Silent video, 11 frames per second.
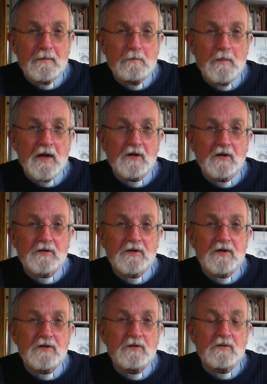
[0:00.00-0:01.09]
may
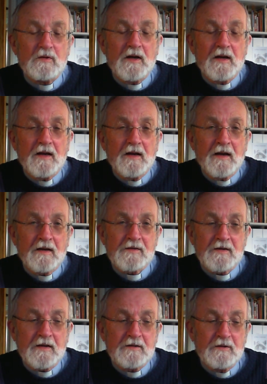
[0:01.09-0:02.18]
continue as
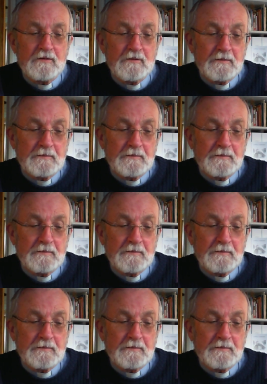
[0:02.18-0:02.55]
they do.